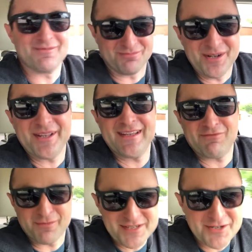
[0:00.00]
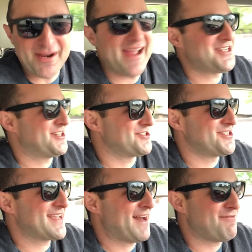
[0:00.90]
really from scratch here. She's
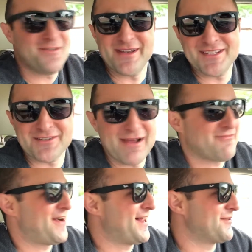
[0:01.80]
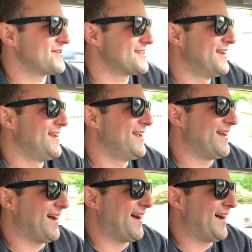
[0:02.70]
got a few Instagram followers,
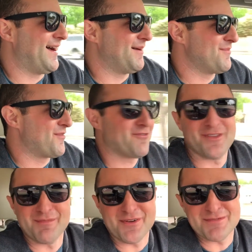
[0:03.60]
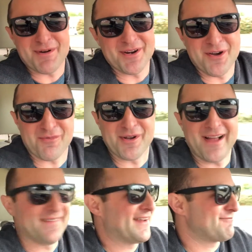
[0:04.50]
but for the most part, no real
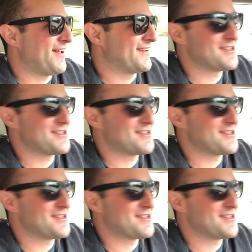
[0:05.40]
online following.